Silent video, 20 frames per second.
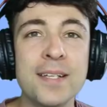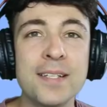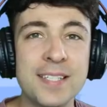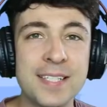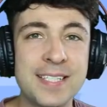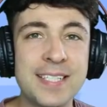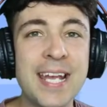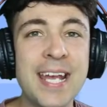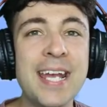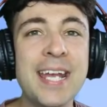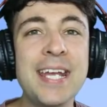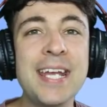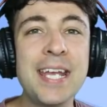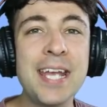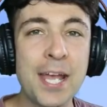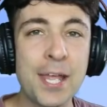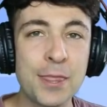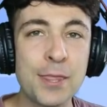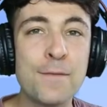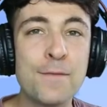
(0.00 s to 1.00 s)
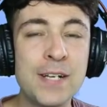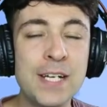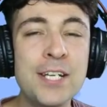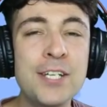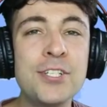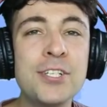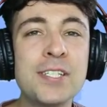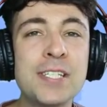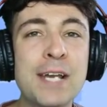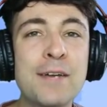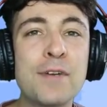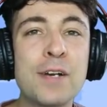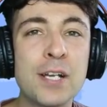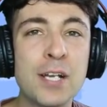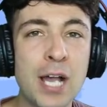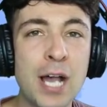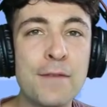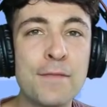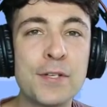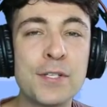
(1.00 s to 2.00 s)
Today, the villagers have
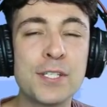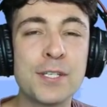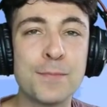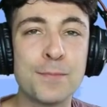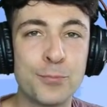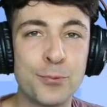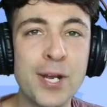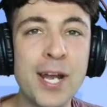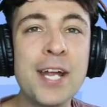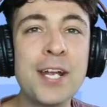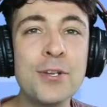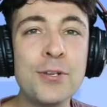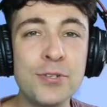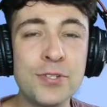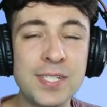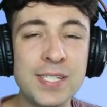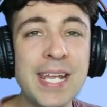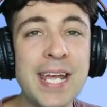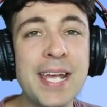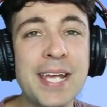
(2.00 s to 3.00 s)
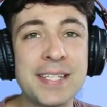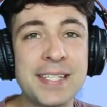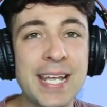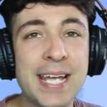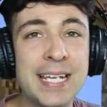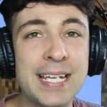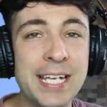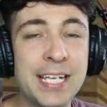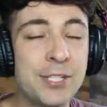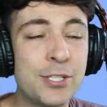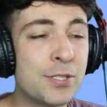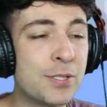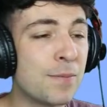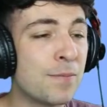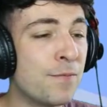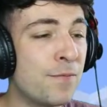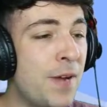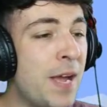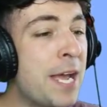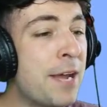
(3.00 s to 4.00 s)
uncovered some brand new stairs that lead to
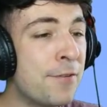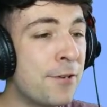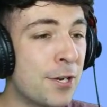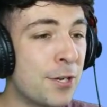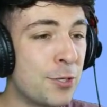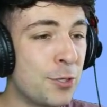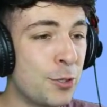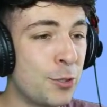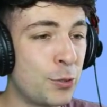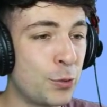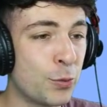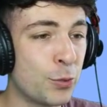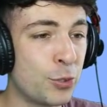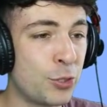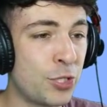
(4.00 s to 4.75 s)
some very unusual